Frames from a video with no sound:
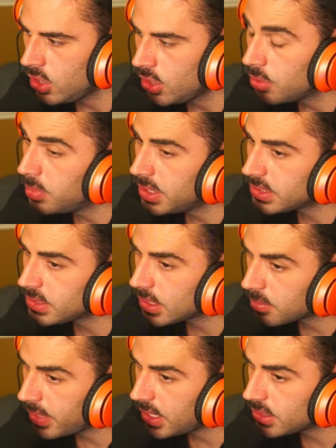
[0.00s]

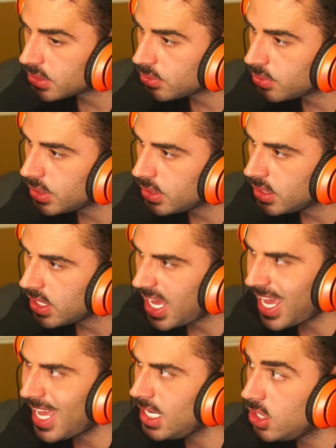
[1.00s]
Mystic Masonry,
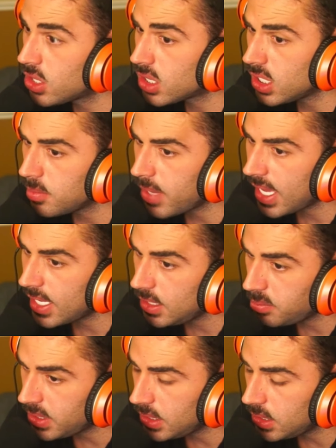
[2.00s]
anything Manly
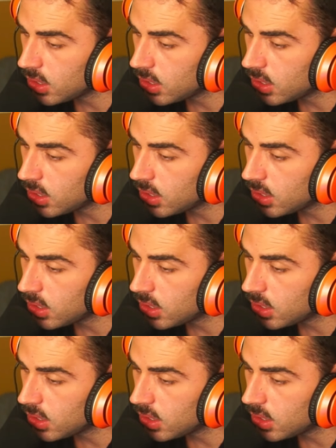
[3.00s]
P.